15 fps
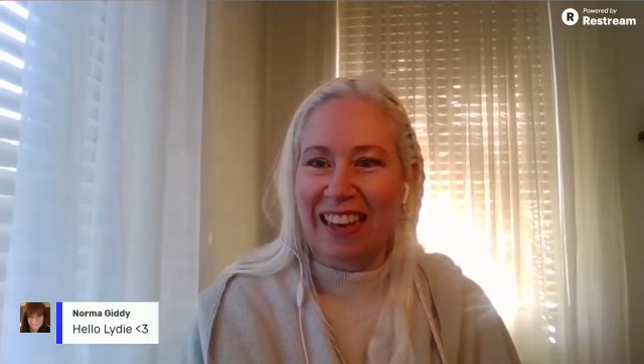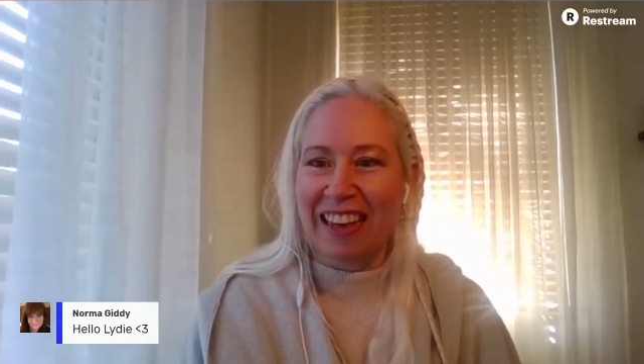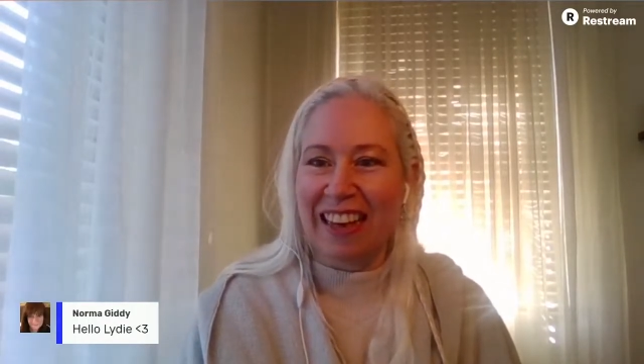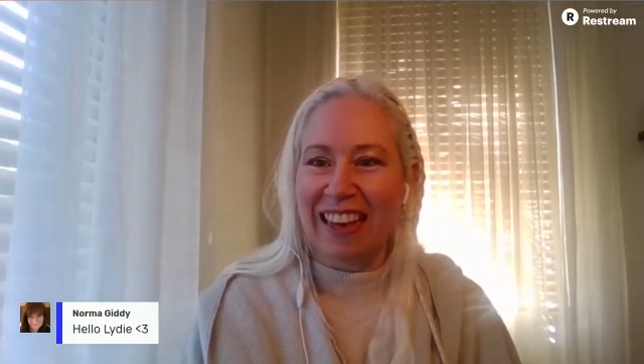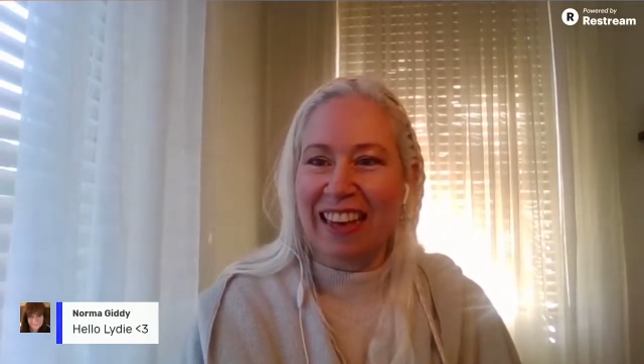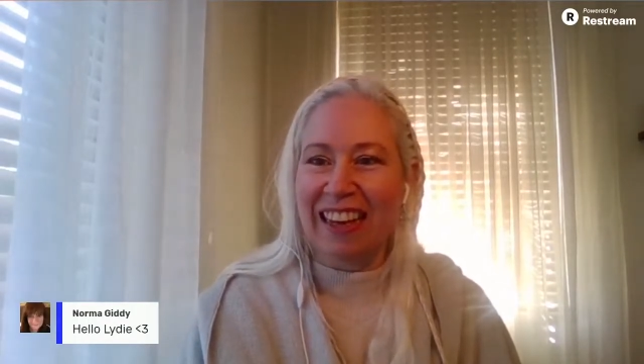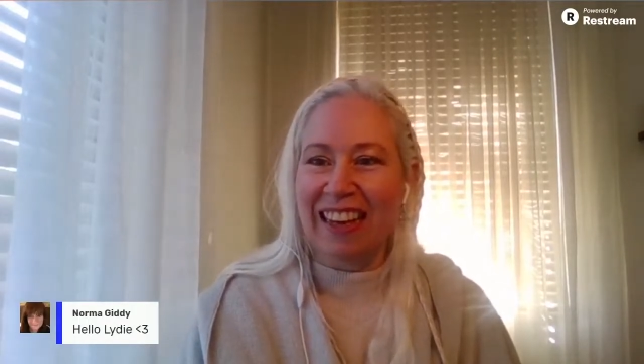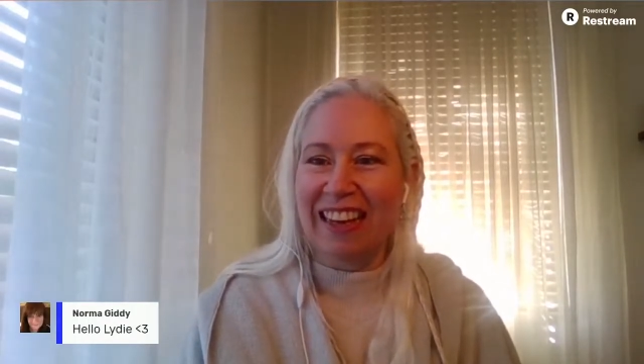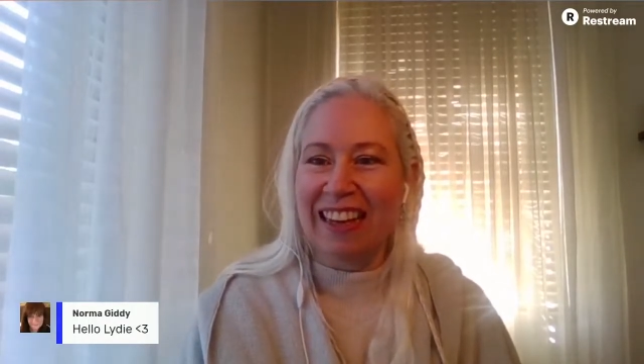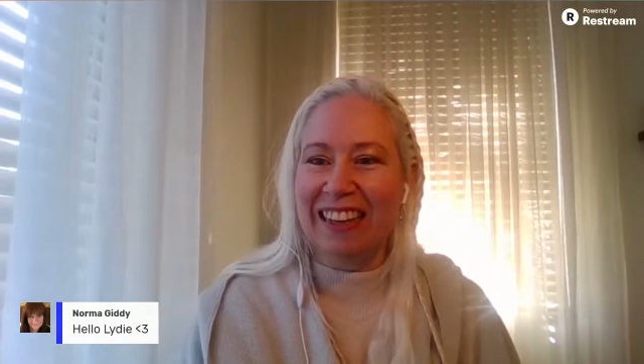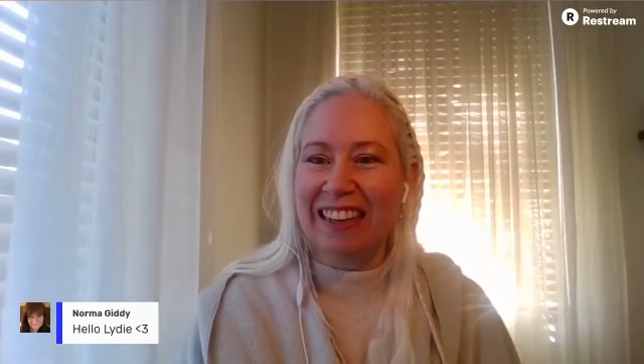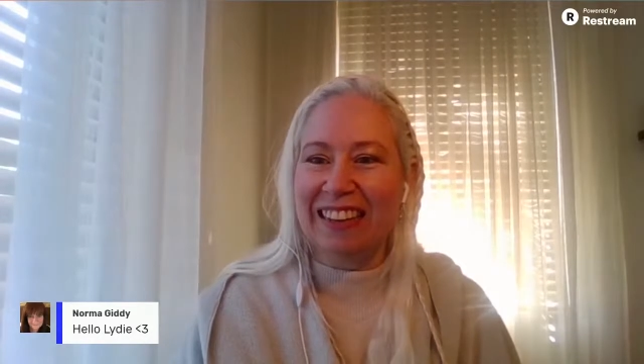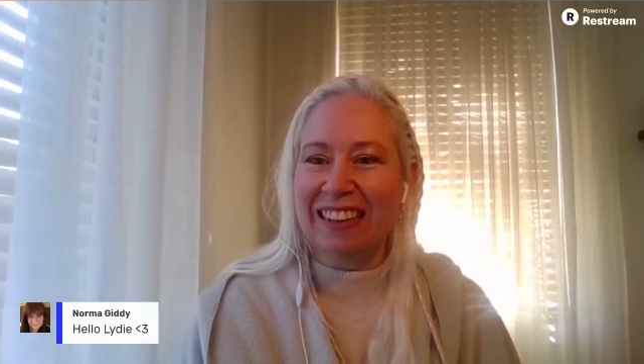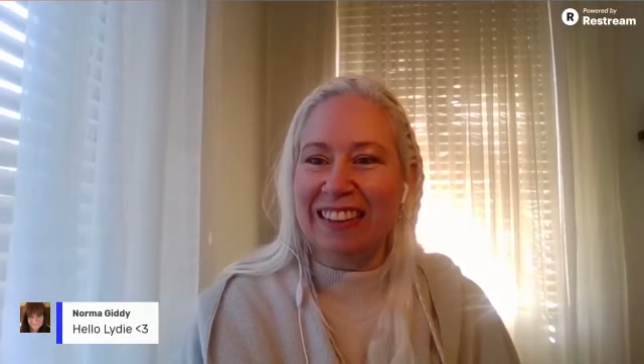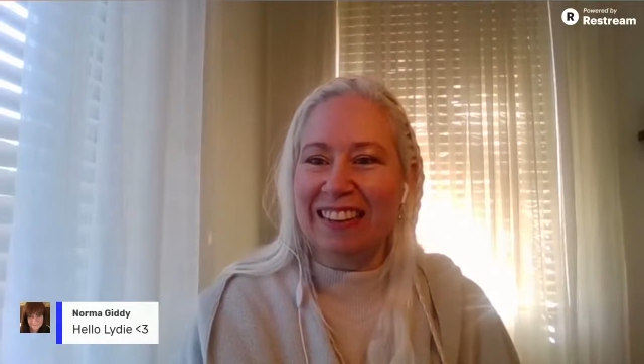
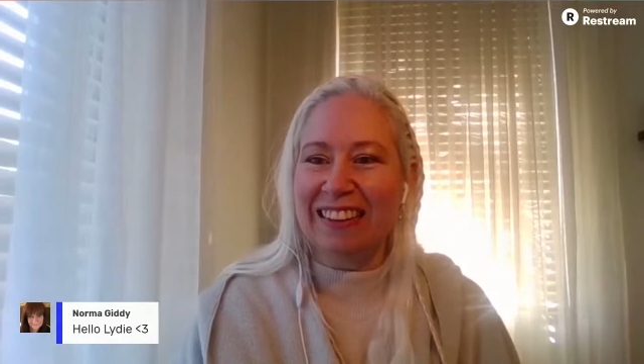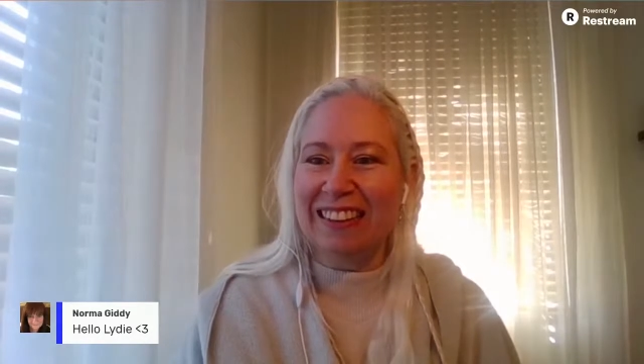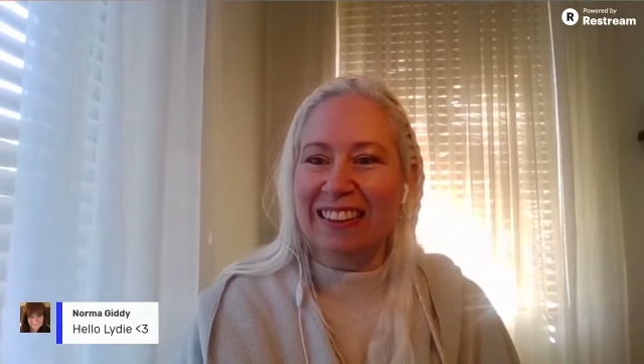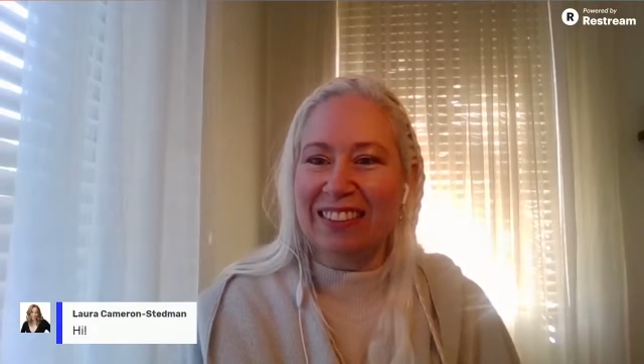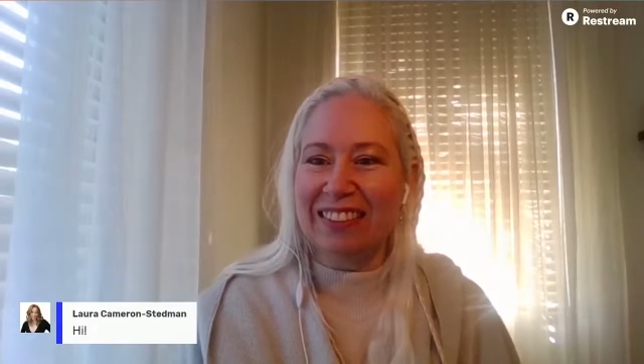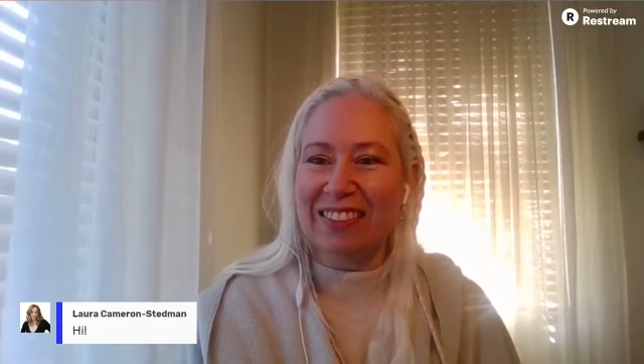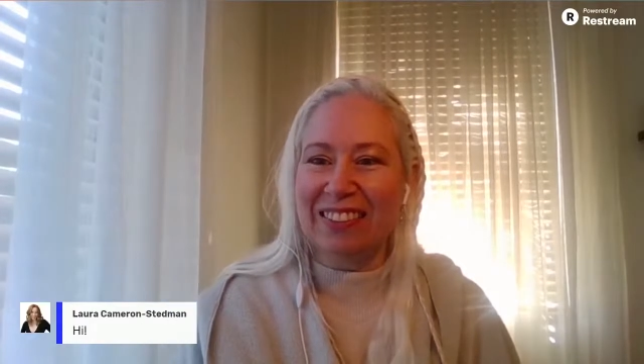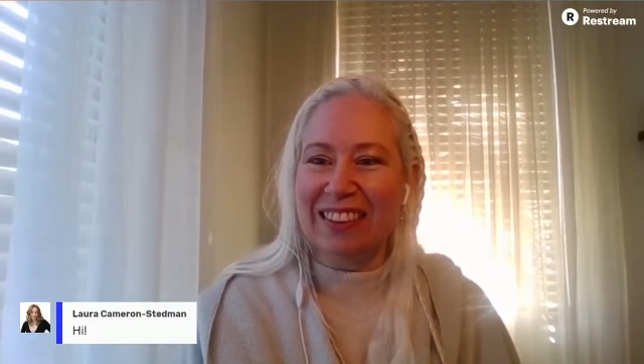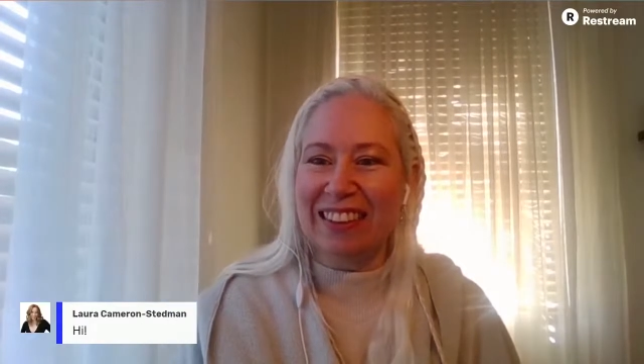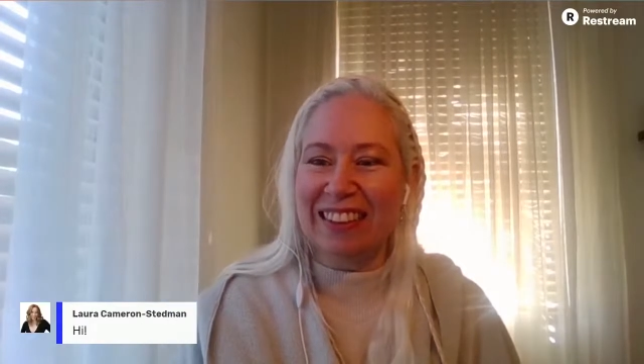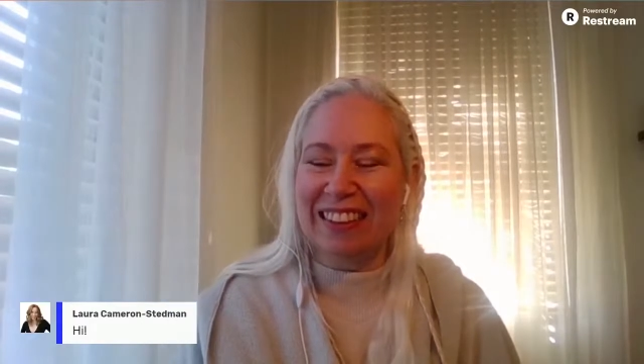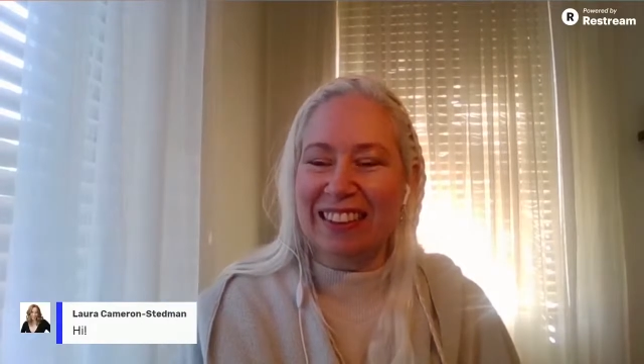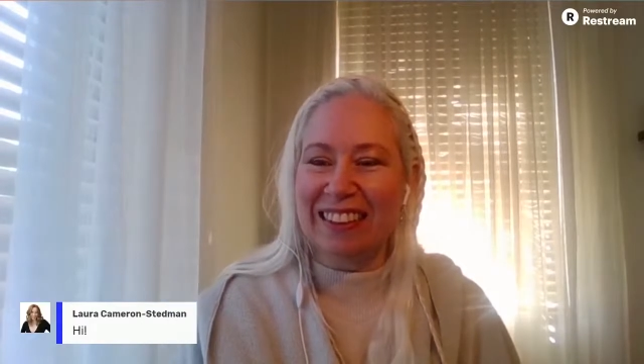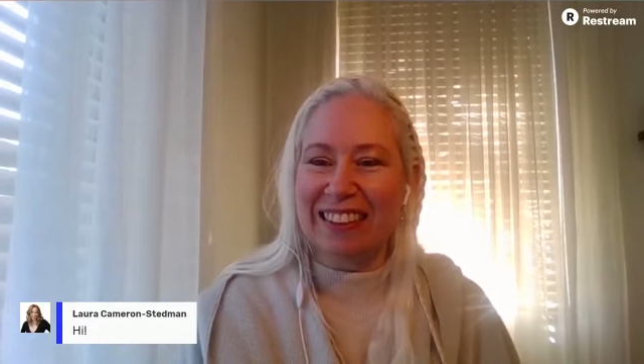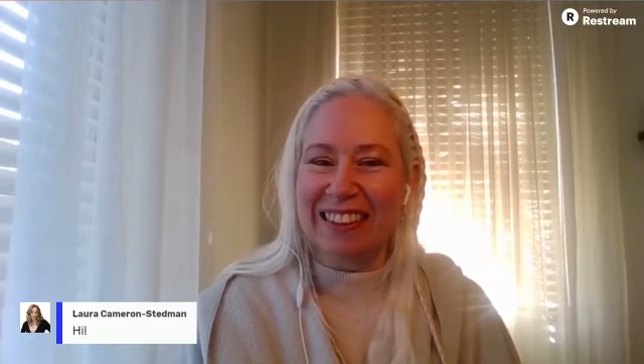Hey,
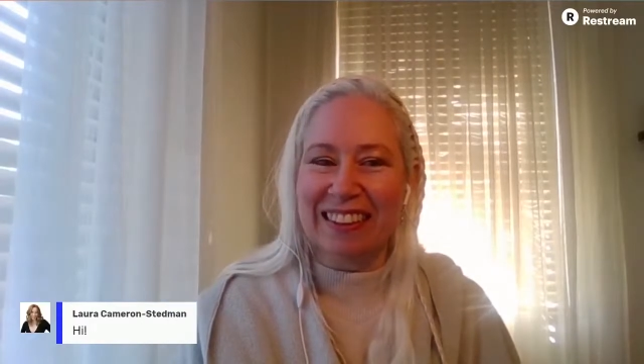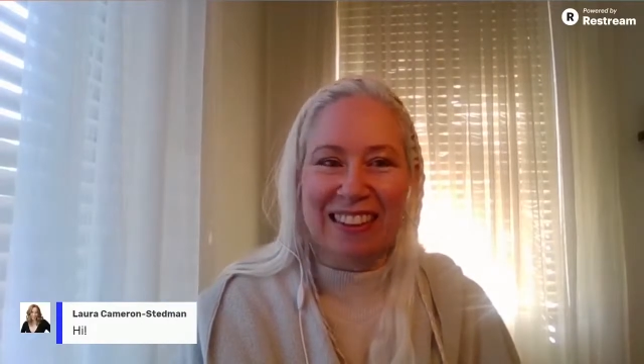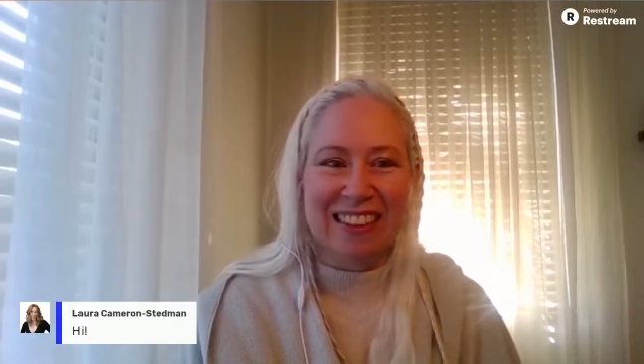Laura.